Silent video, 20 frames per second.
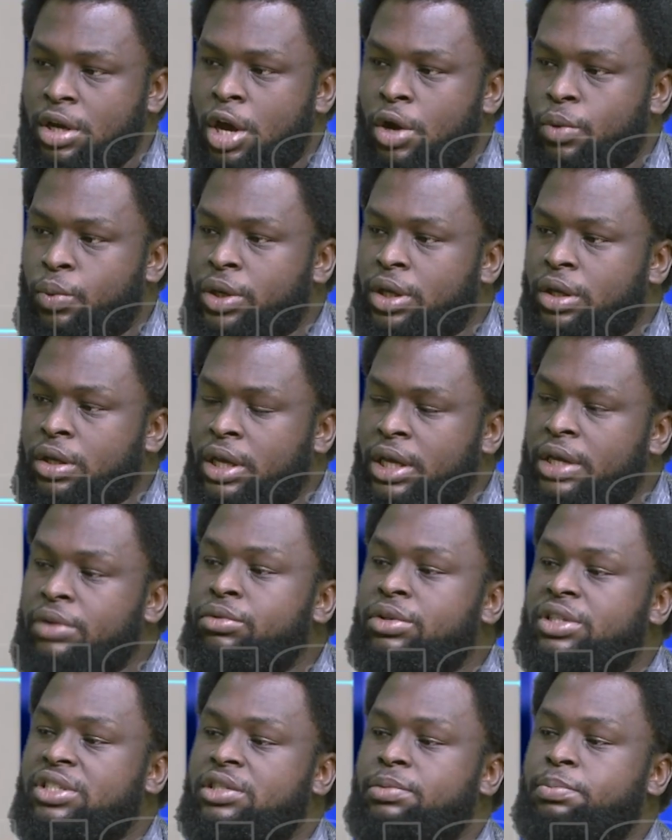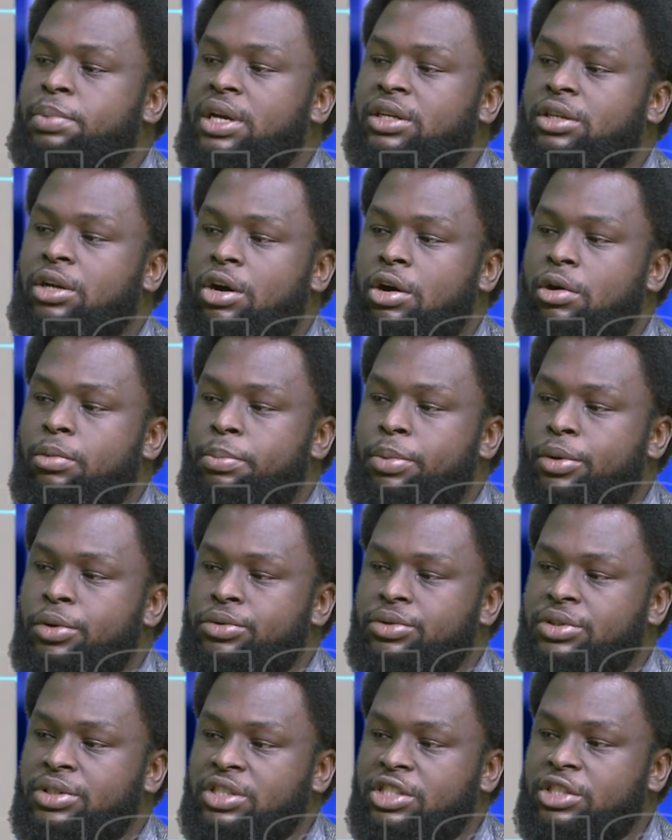we can respect our
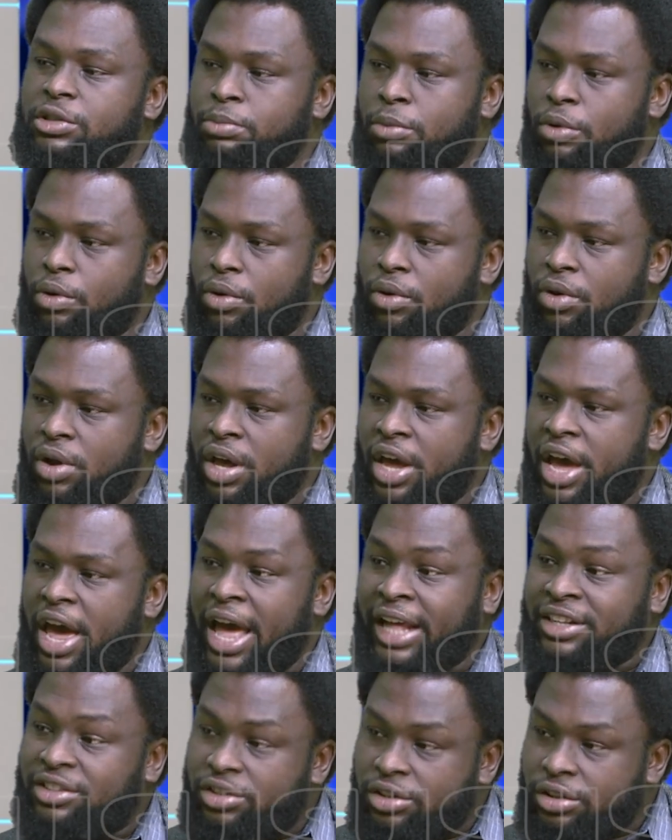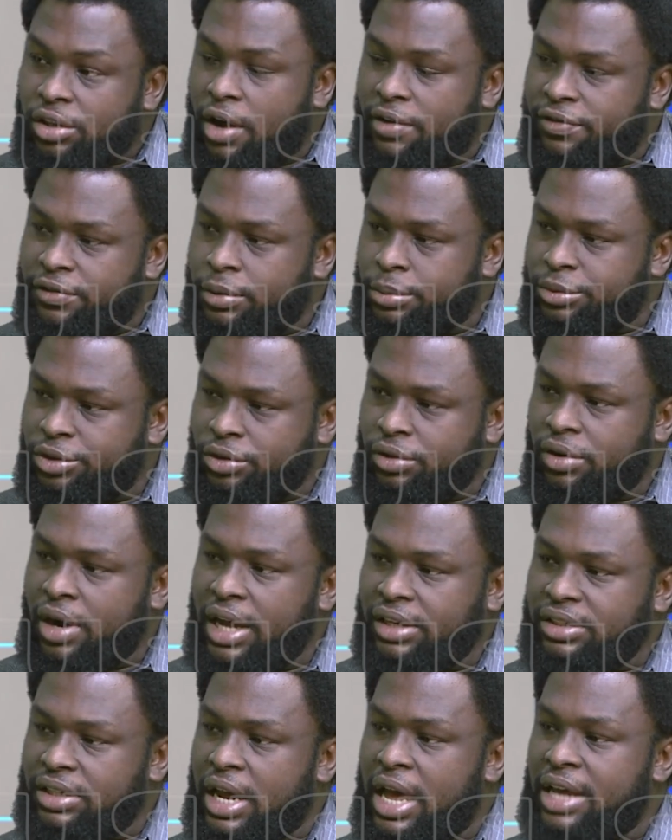opponents more and start from
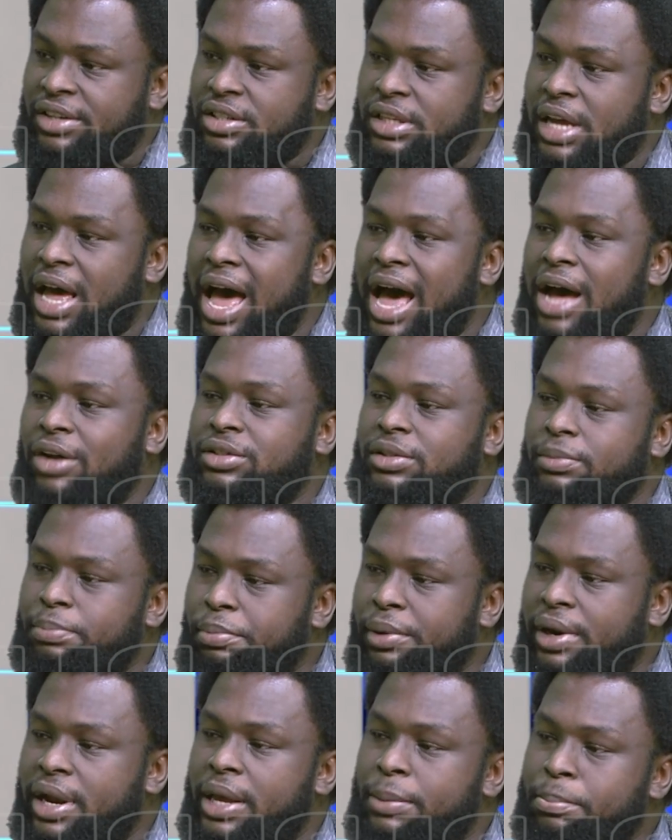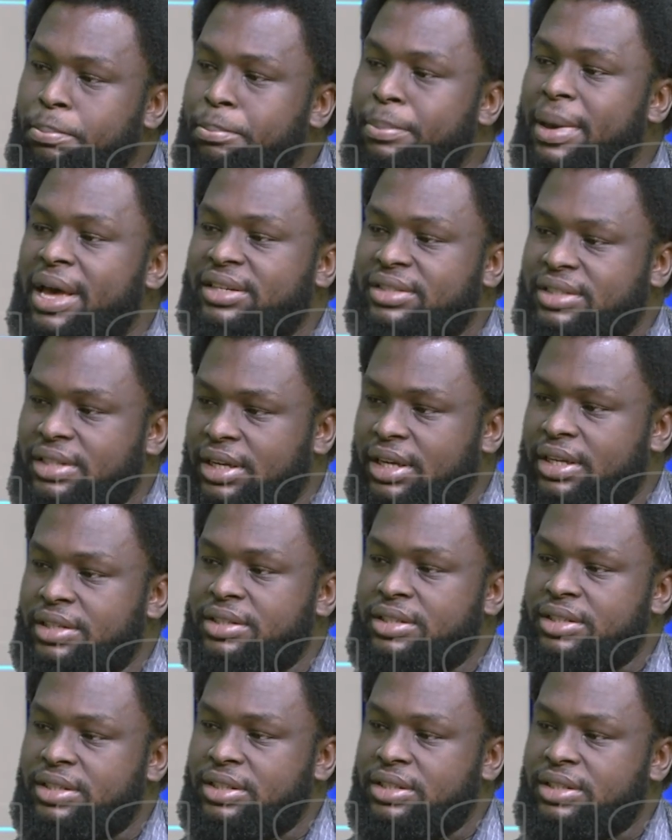scratch as to how to play best
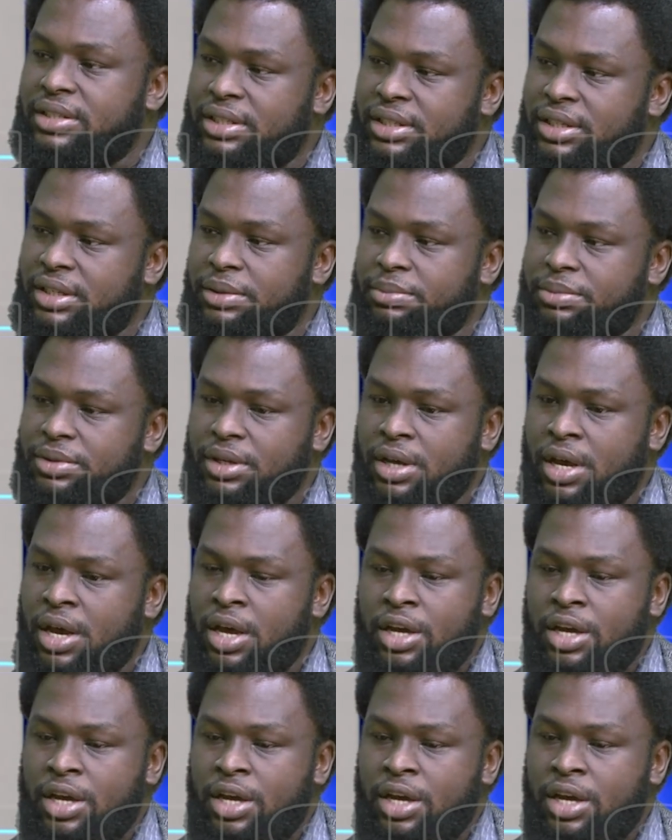against these teams.